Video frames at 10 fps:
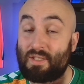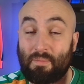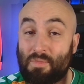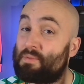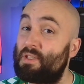
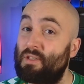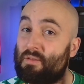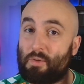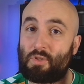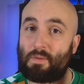Sometimes
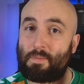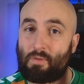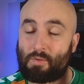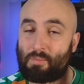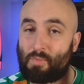the
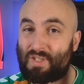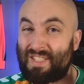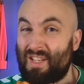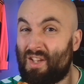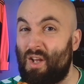subscription
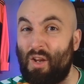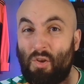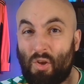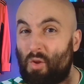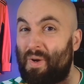boxes are
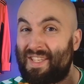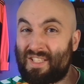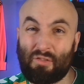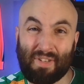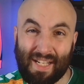not the way to
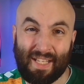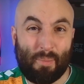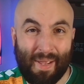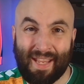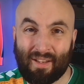go. Really, you're
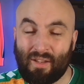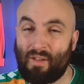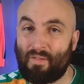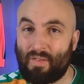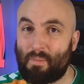paying
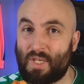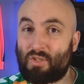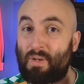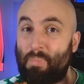for the mystery.